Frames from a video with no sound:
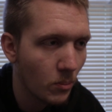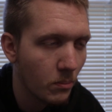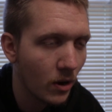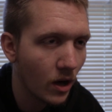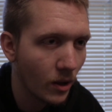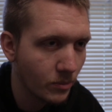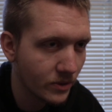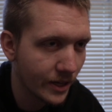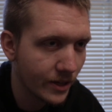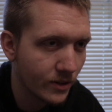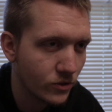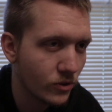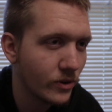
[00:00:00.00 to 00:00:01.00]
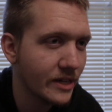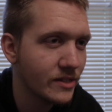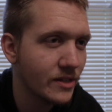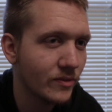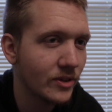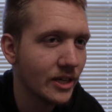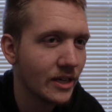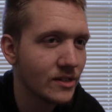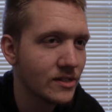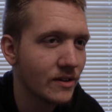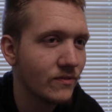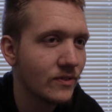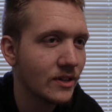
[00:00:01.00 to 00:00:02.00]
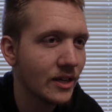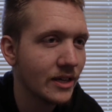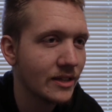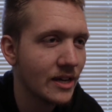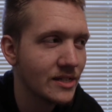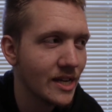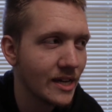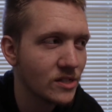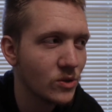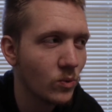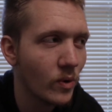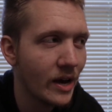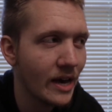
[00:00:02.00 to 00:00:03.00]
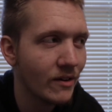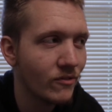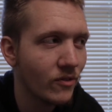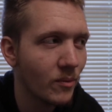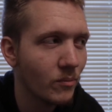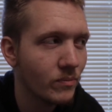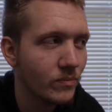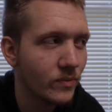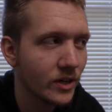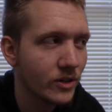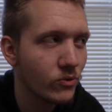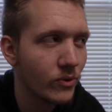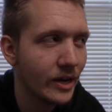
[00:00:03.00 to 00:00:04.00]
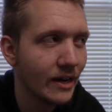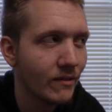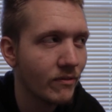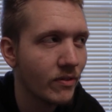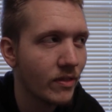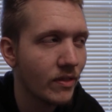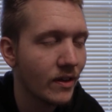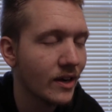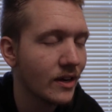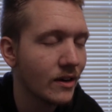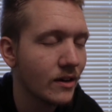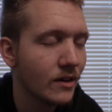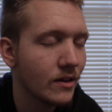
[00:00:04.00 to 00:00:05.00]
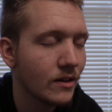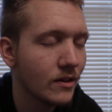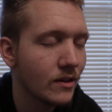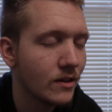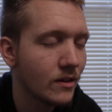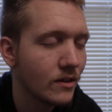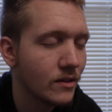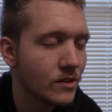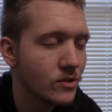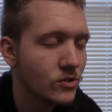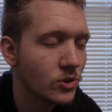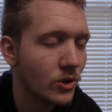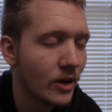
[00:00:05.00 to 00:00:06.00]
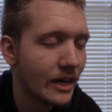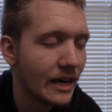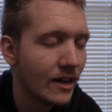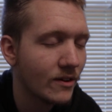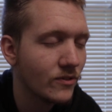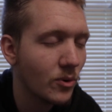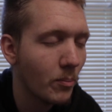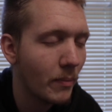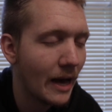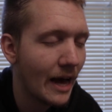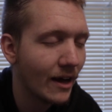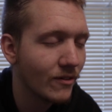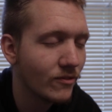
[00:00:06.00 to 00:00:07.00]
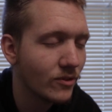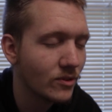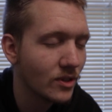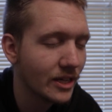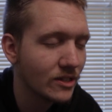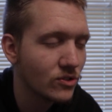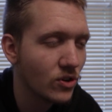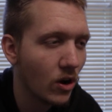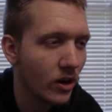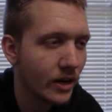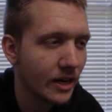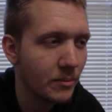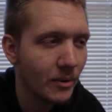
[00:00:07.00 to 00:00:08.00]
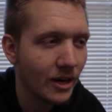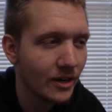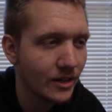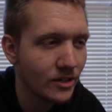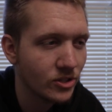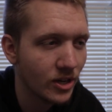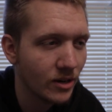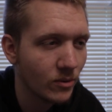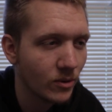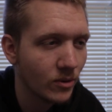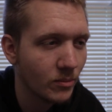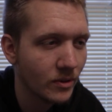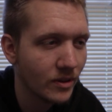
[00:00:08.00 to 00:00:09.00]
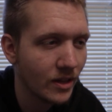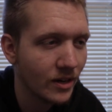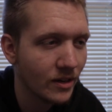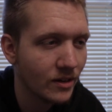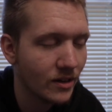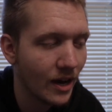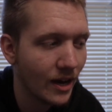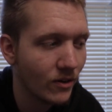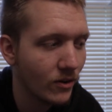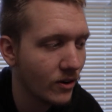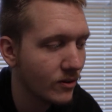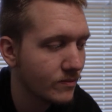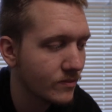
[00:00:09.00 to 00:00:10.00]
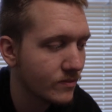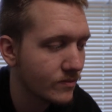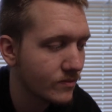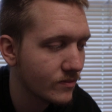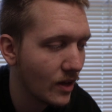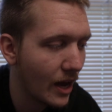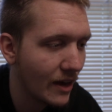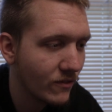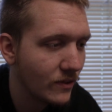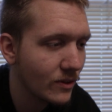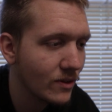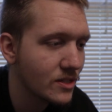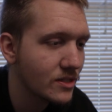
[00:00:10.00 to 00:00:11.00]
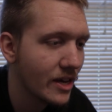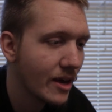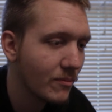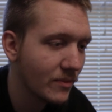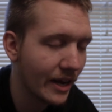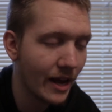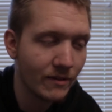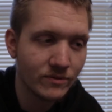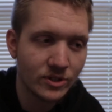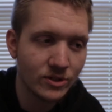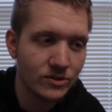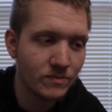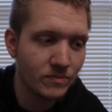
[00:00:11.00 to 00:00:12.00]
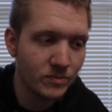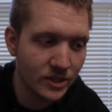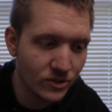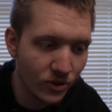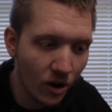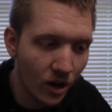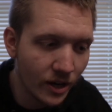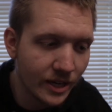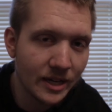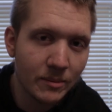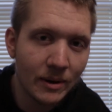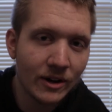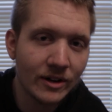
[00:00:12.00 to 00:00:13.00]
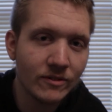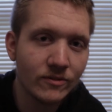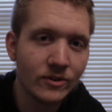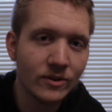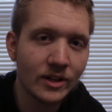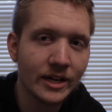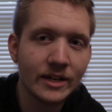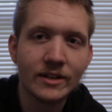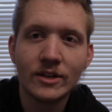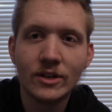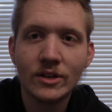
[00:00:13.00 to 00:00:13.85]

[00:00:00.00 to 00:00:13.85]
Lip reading: public creativity. Because I feel like that takes away from the creative thing. So I kind of feel bad for, like, talking about it in general. But then, I don't know. I feel the same. Like, I've just been talking about it for, like,